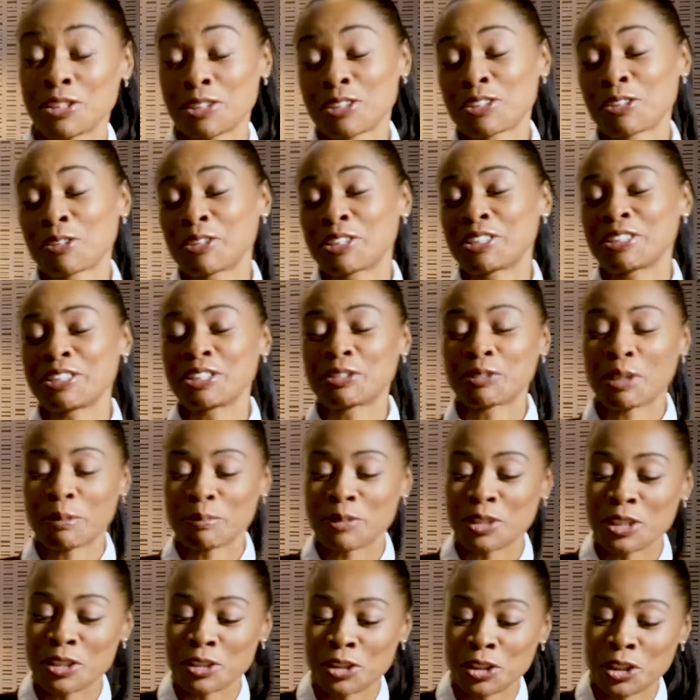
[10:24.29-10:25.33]
Sorry to
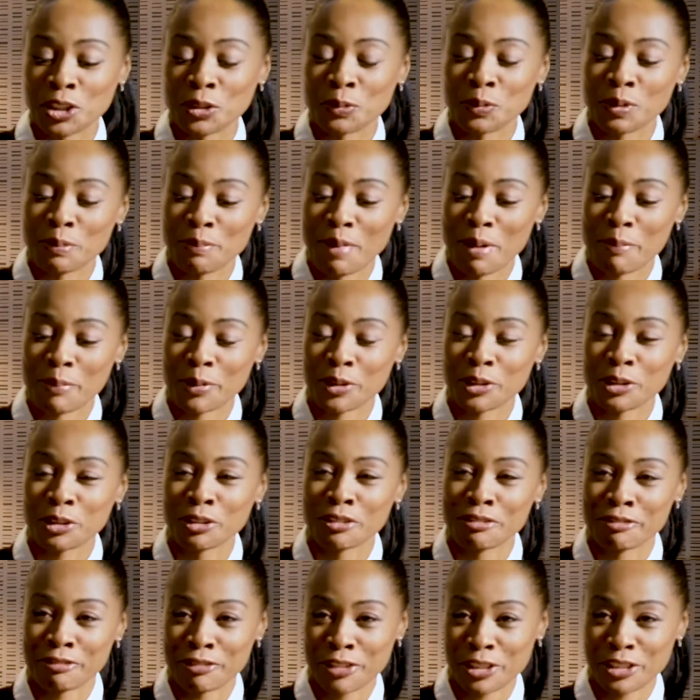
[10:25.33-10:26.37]
interrupt. Do you remember your
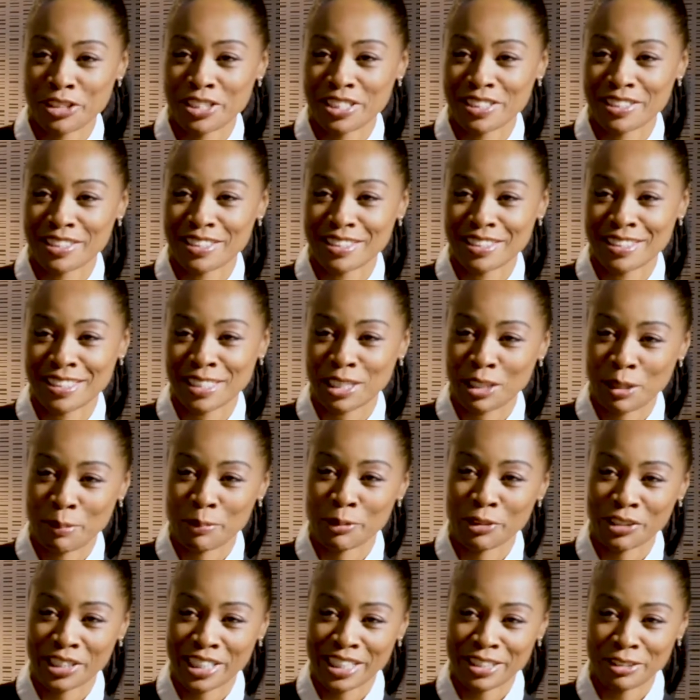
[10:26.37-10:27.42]
first
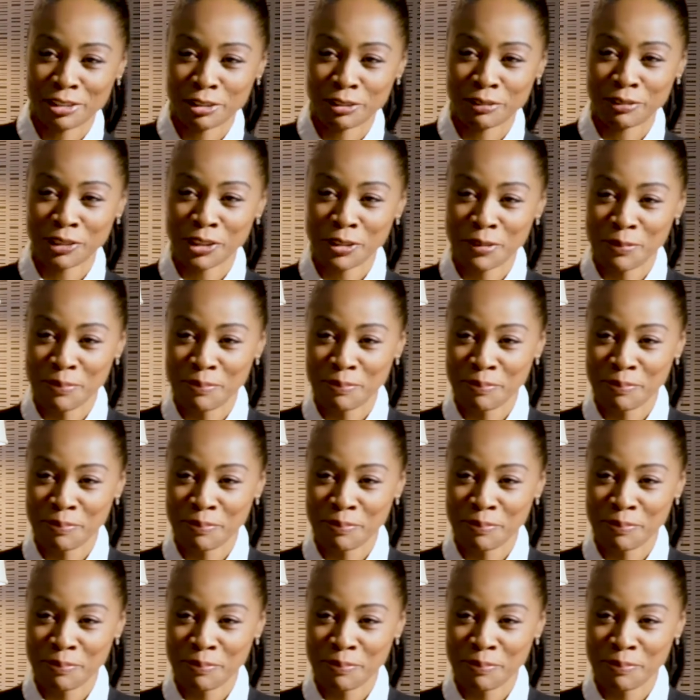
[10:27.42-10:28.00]
celebrity interview?